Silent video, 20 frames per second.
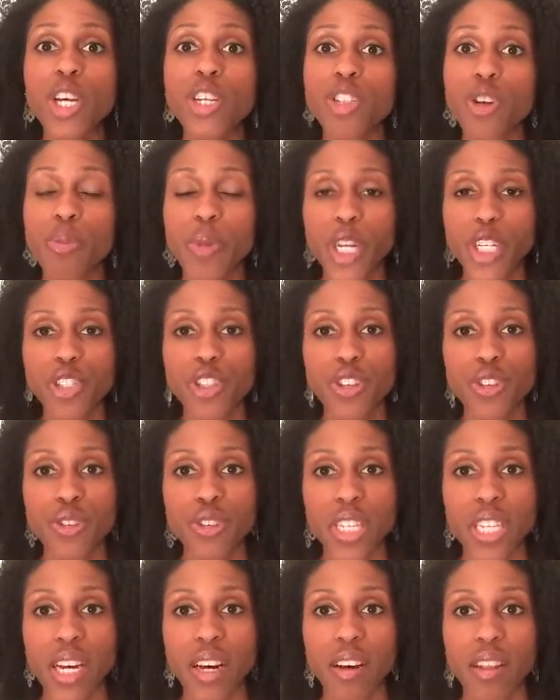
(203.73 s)
So make sure
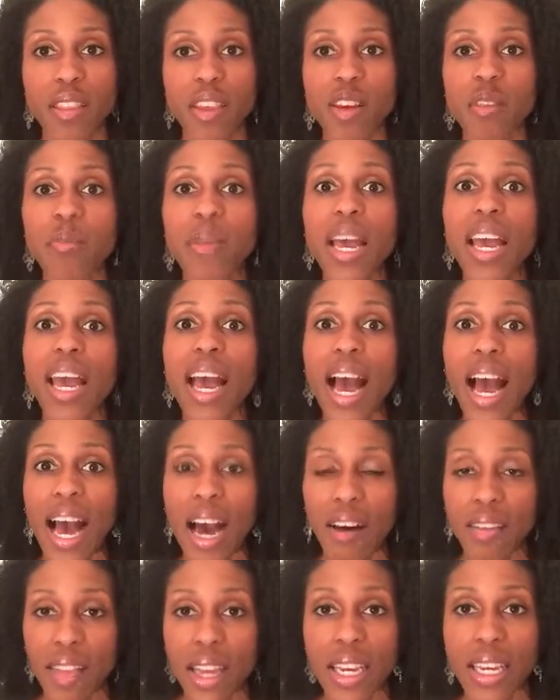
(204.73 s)
you tell them
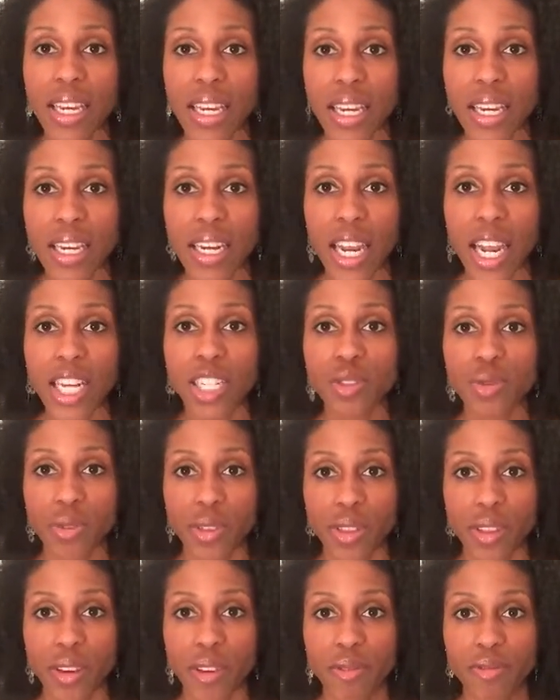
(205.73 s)
how they can connect
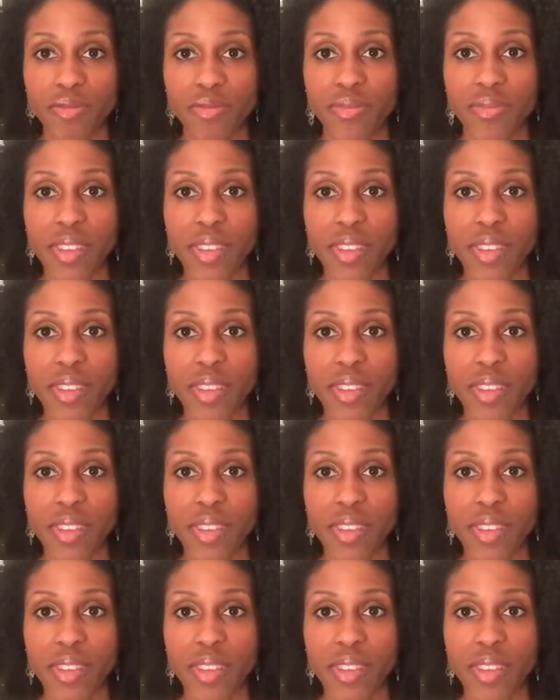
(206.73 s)
with you.